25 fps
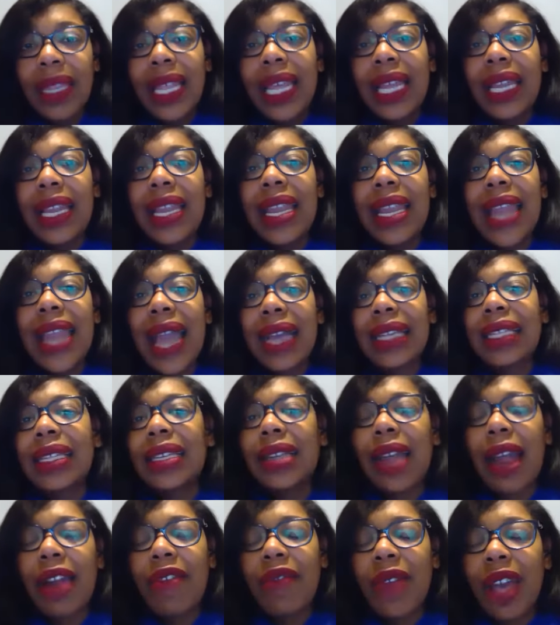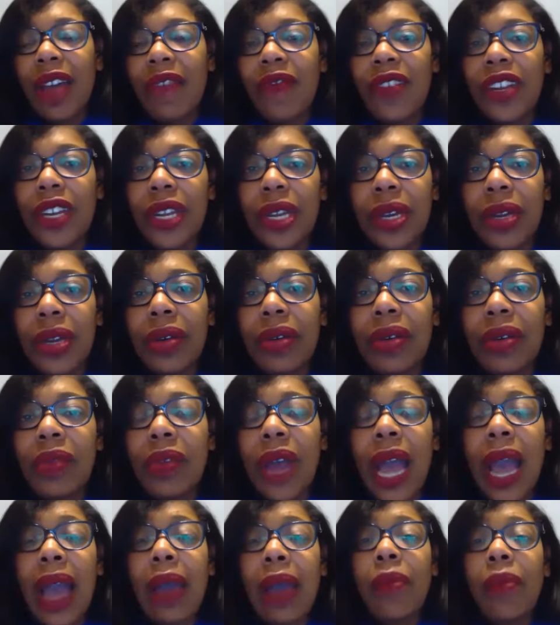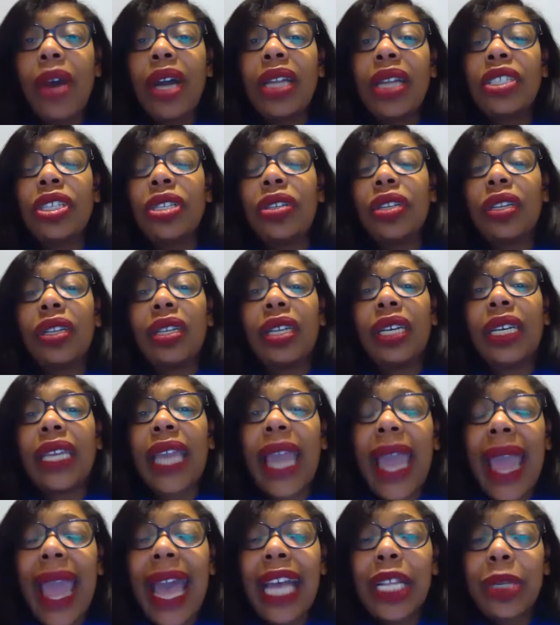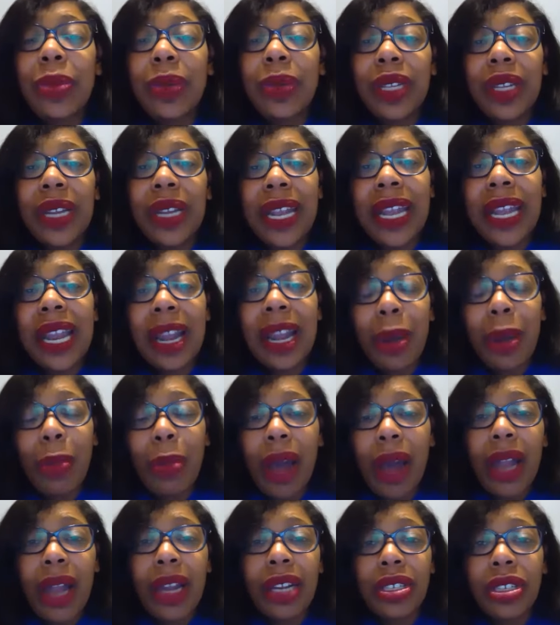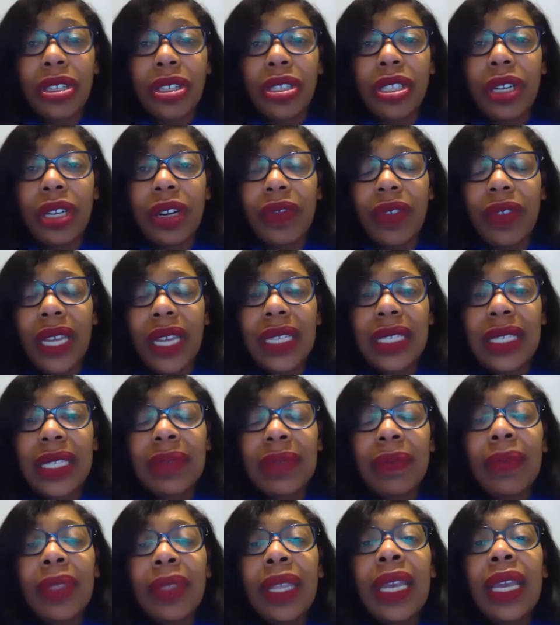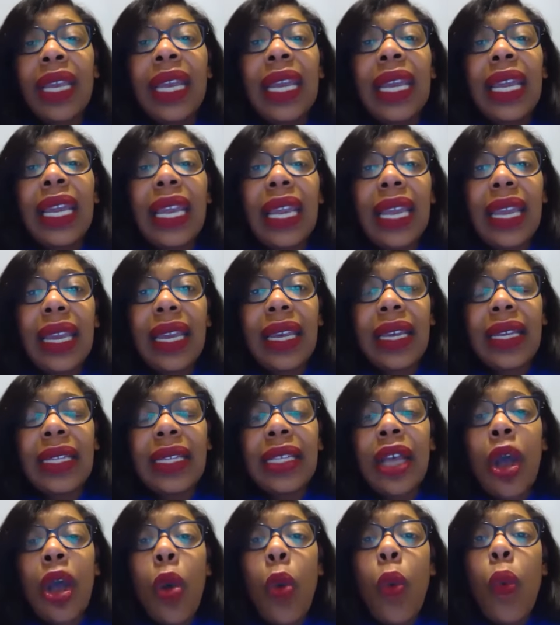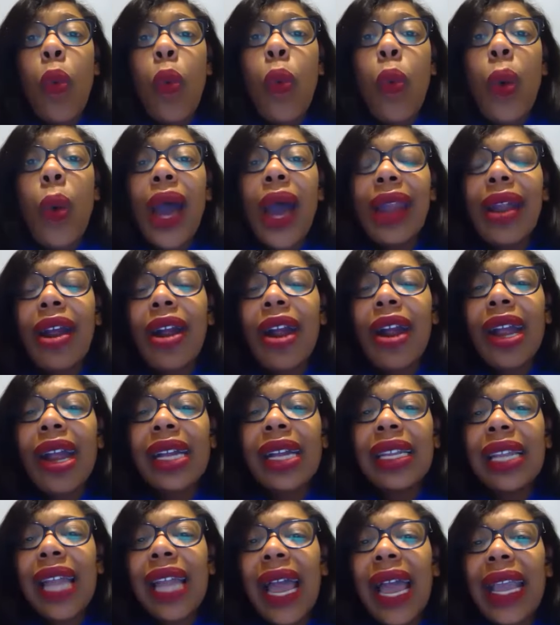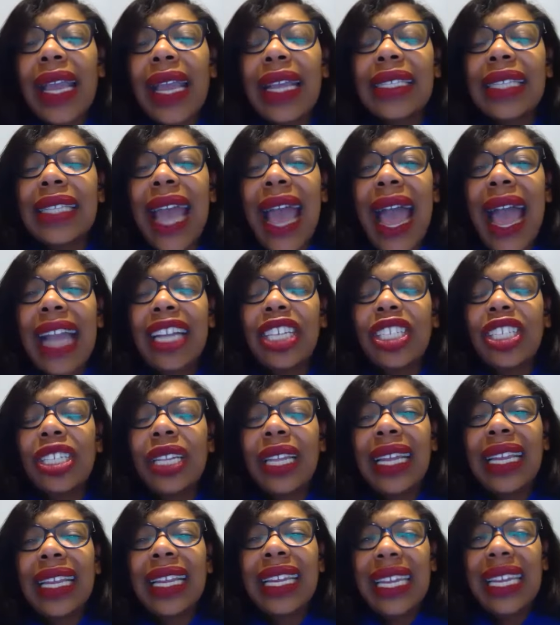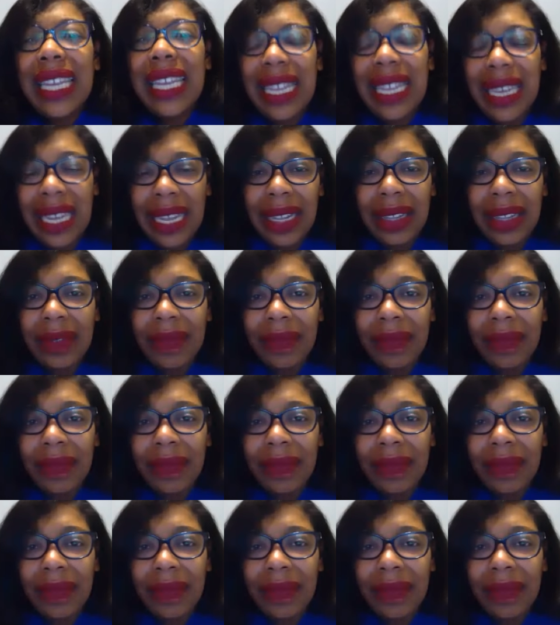Next in our revenue, I want you to look at, as we're looking at our product or service, is what are our clients actually needing?